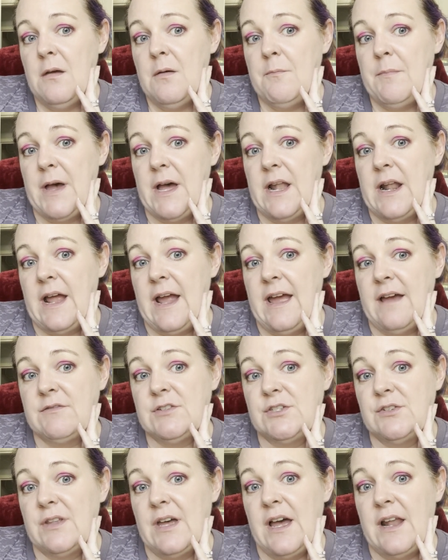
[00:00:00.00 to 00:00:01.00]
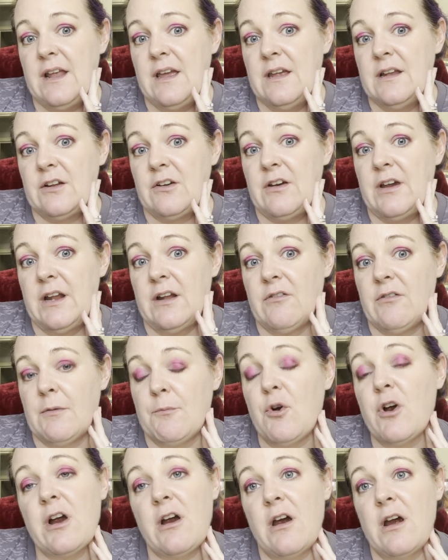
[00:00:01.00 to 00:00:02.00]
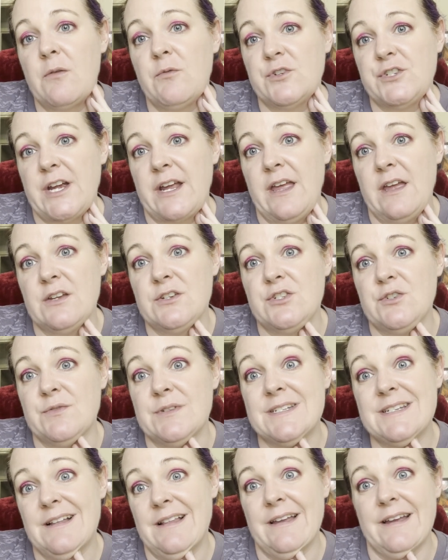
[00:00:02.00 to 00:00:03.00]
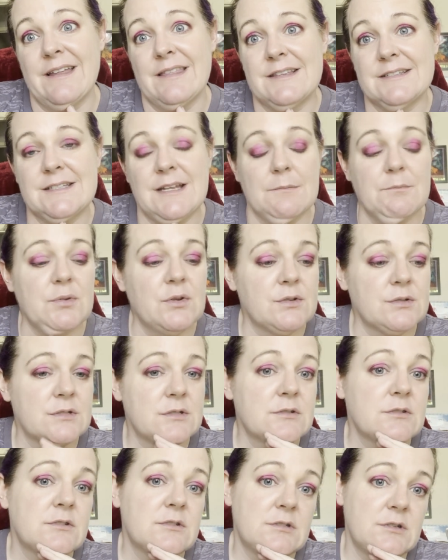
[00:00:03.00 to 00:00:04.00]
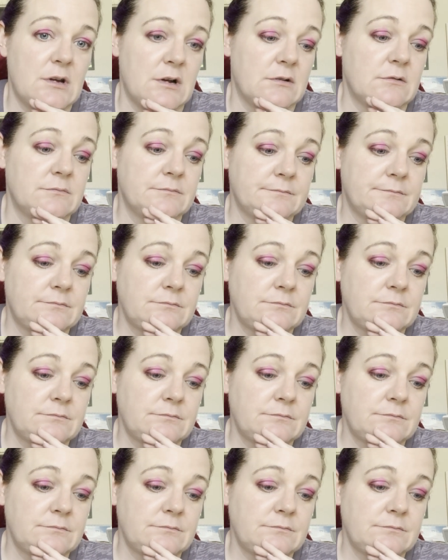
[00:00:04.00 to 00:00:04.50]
But I have to do that and create a report card, which I can't do until I get the samples. So